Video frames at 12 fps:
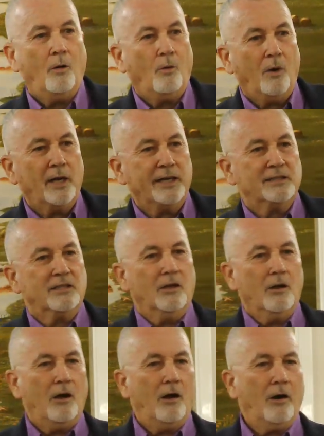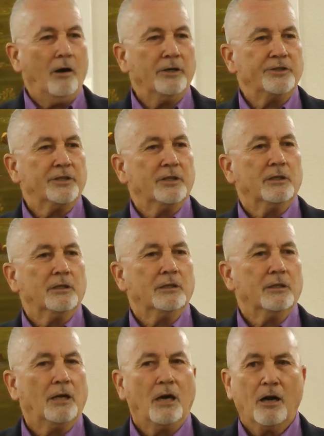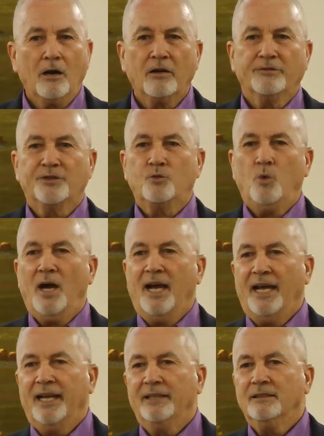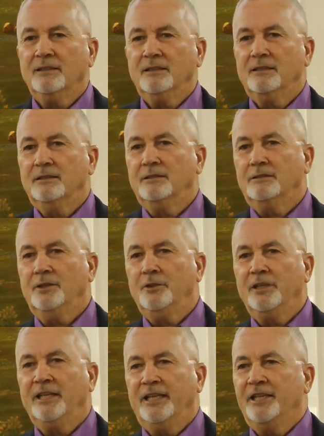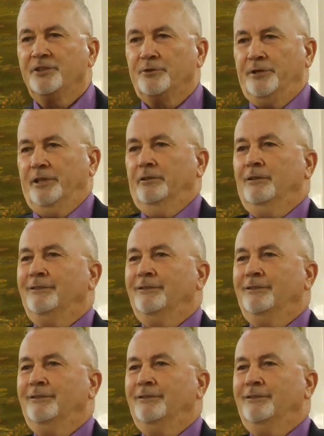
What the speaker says: What is a large herd of swine doing in Israel?